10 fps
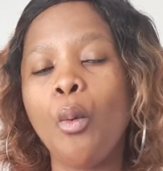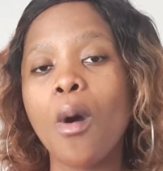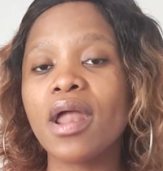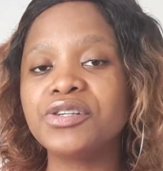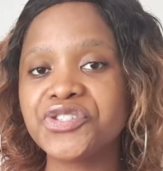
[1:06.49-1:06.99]

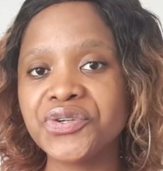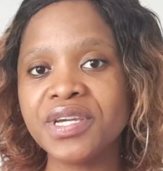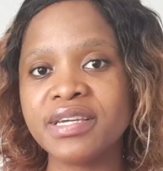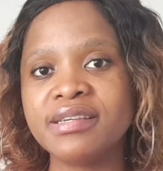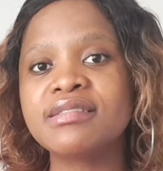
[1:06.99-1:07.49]
What I'll do
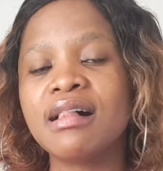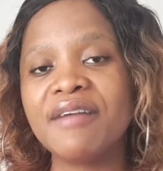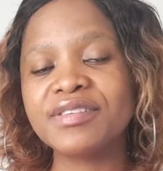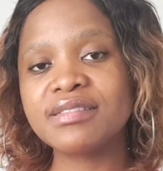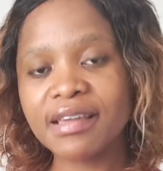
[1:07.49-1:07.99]
is I'll
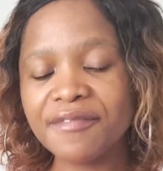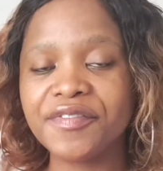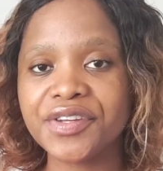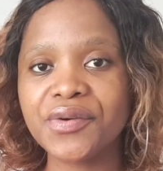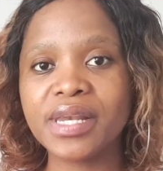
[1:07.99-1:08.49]
have a second
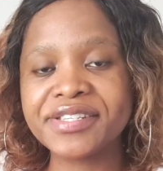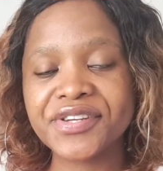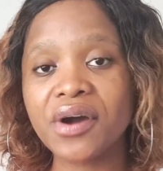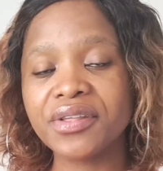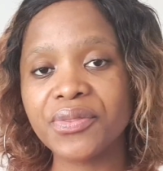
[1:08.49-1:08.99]
video
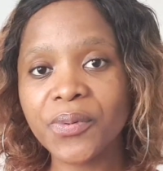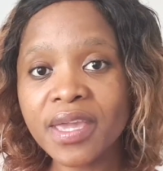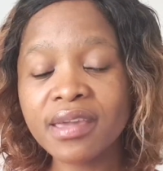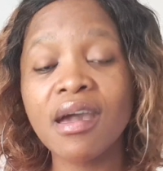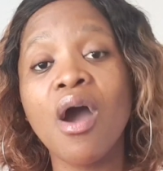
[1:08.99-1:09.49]
later on in the
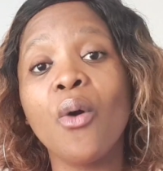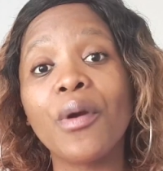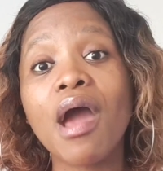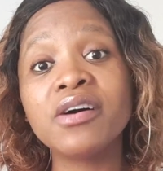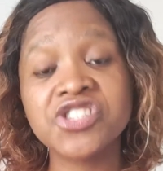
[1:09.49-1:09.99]
week
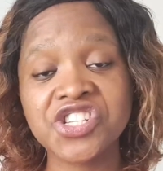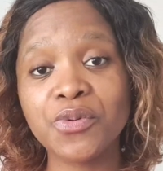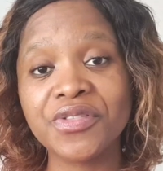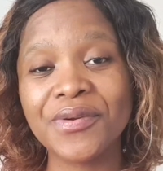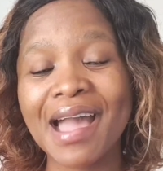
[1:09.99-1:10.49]
where I'll
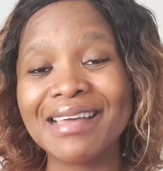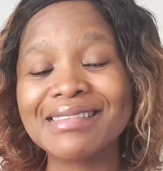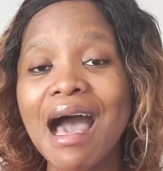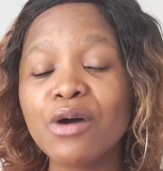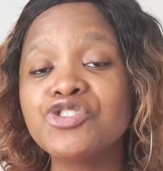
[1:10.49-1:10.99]
share with you
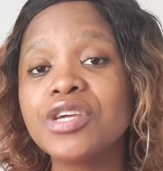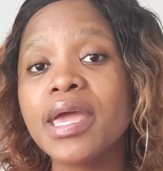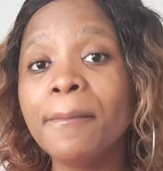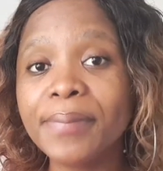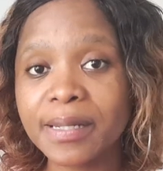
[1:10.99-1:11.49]
guys how
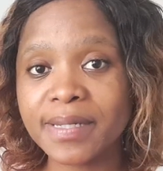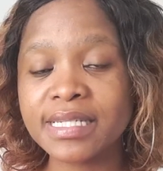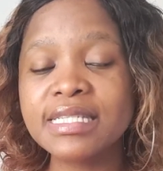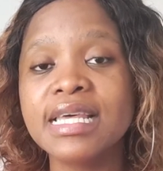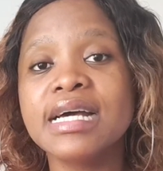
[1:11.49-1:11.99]
to
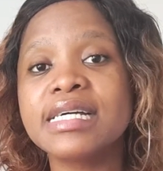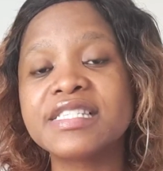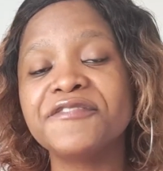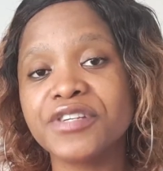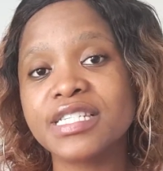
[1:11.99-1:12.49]
implement a
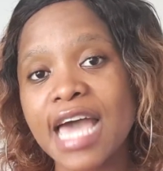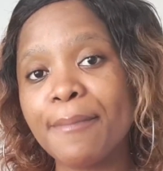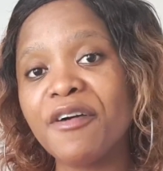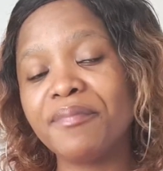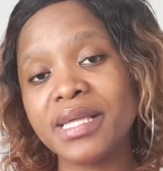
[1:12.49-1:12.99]
different
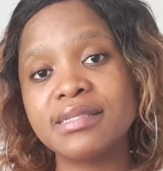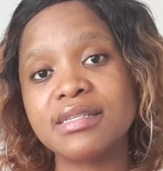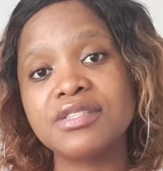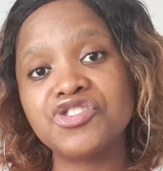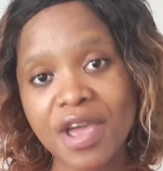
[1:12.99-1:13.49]
type of
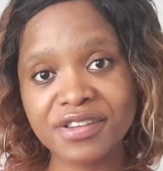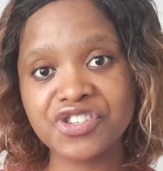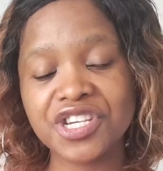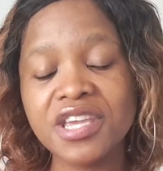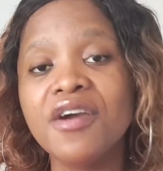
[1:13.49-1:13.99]
maintenance
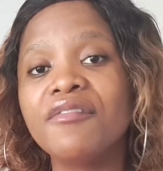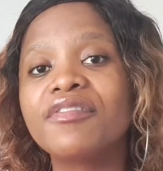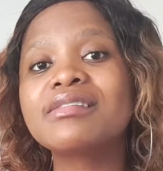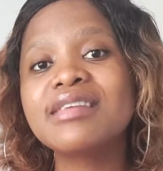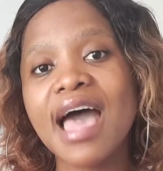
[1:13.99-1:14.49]
strategy
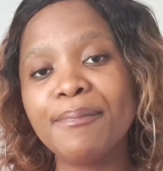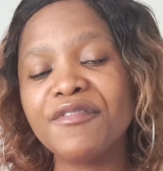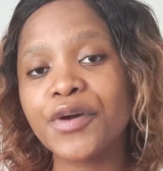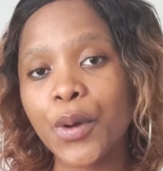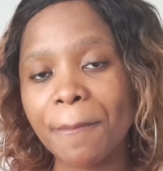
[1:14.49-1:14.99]
for the type
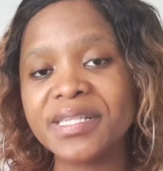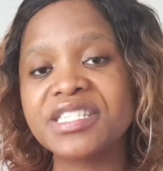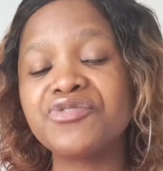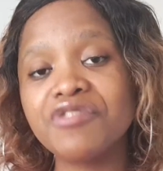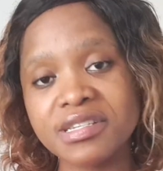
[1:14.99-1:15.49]
of
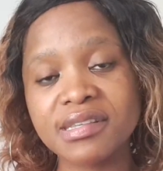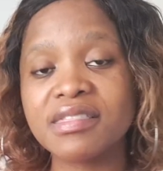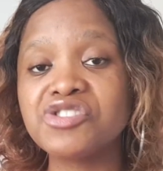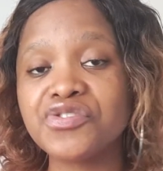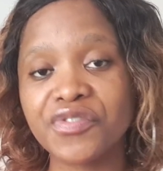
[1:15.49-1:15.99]
equipment and
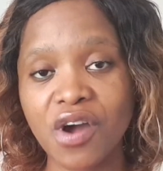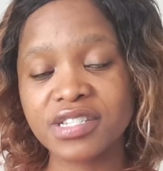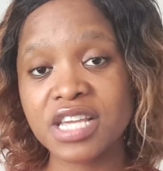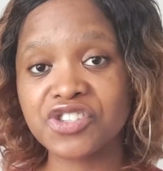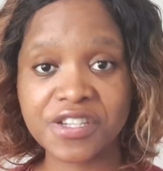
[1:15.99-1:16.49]
risk that you've
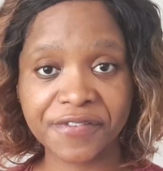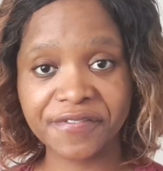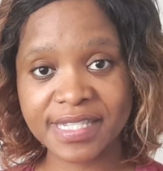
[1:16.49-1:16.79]
got at your different